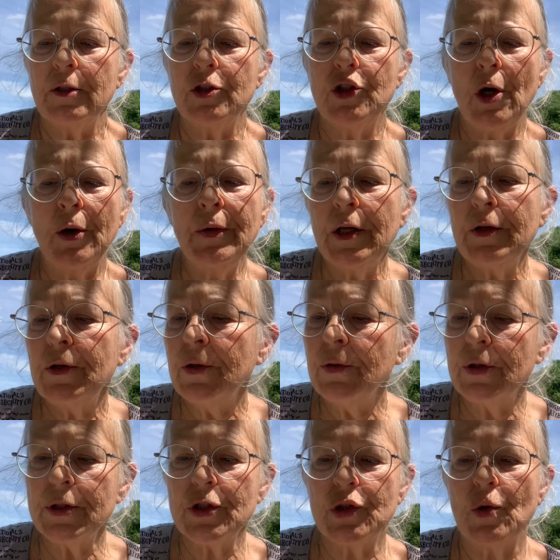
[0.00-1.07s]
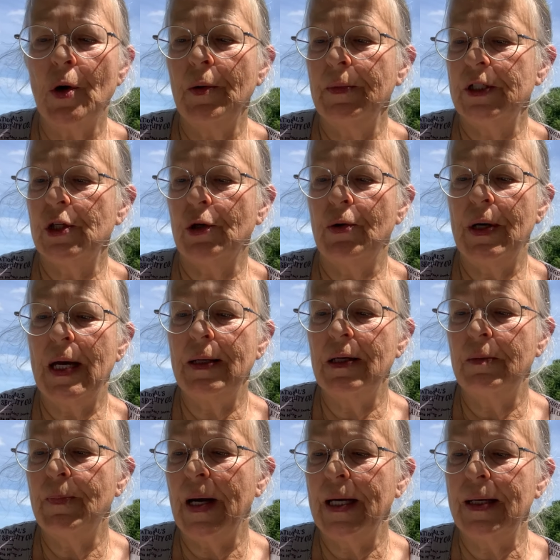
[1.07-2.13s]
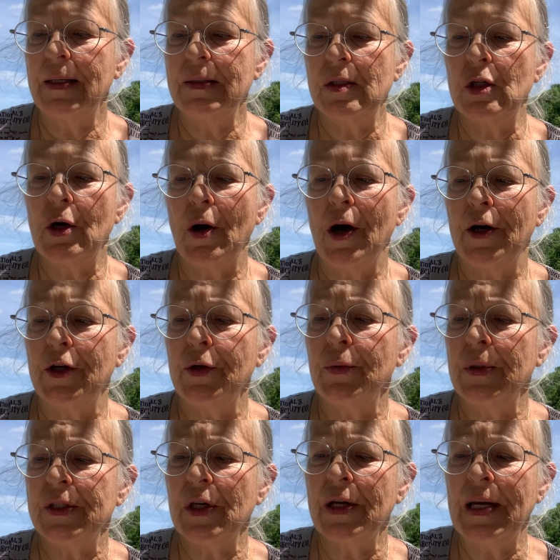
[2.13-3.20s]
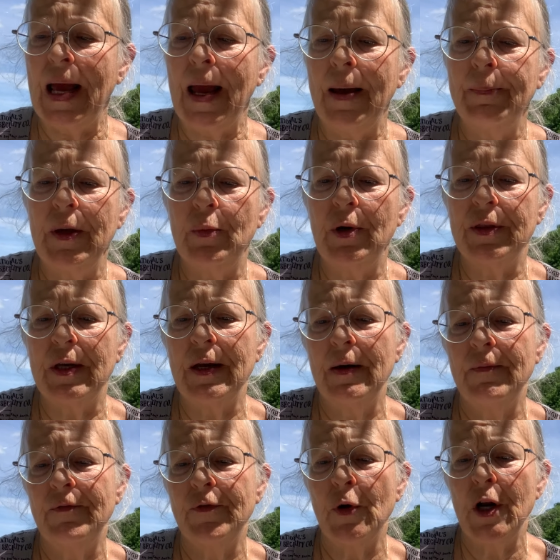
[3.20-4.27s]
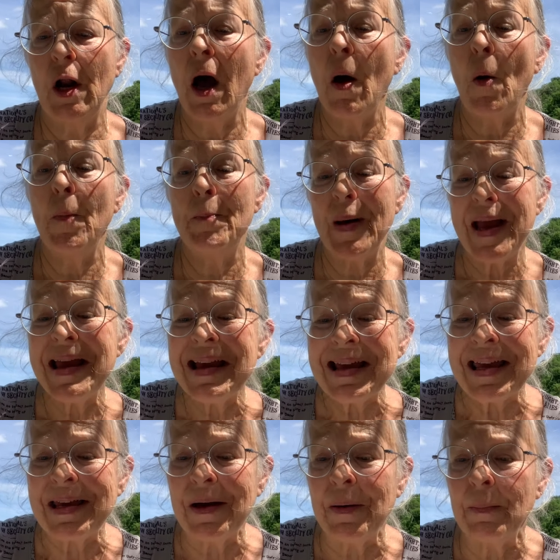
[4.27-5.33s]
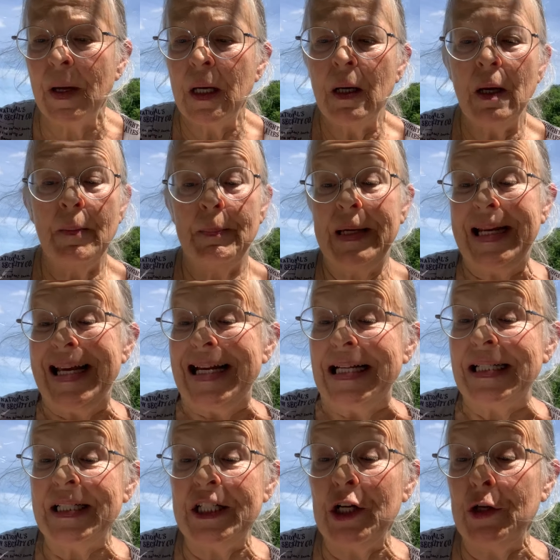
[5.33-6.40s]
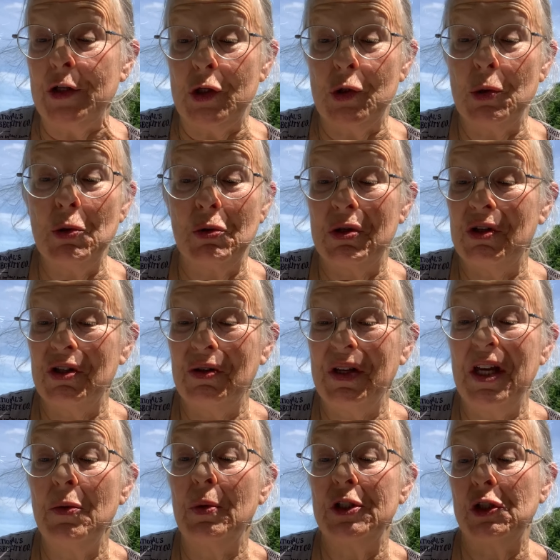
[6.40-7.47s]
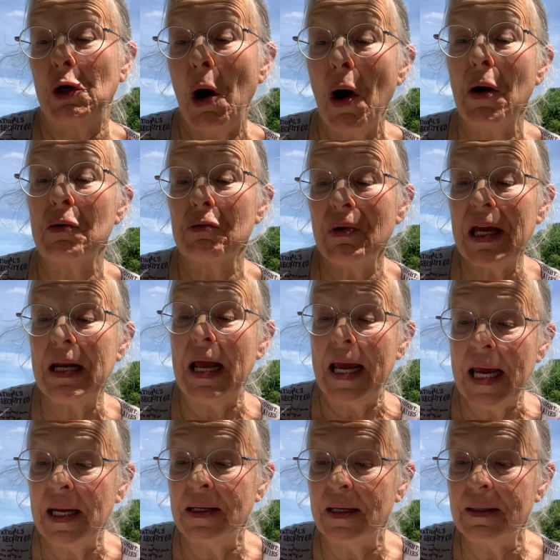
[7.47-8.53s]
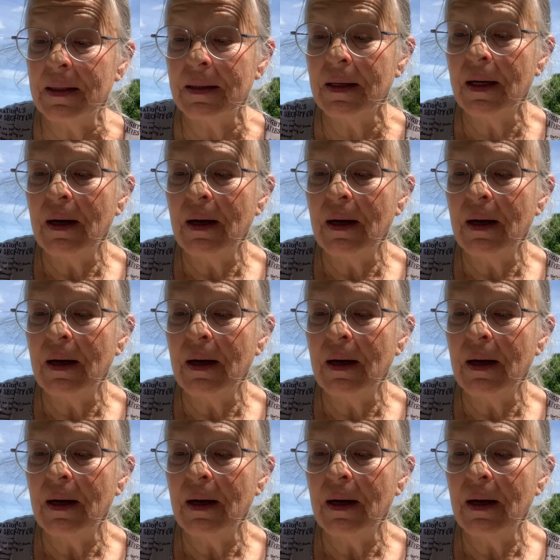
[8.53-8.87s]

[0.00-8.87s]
Jonah knew the storm was created by his God who was unhappy with him for not obeying him, but he didn't tell the truth until he was caught red-handed.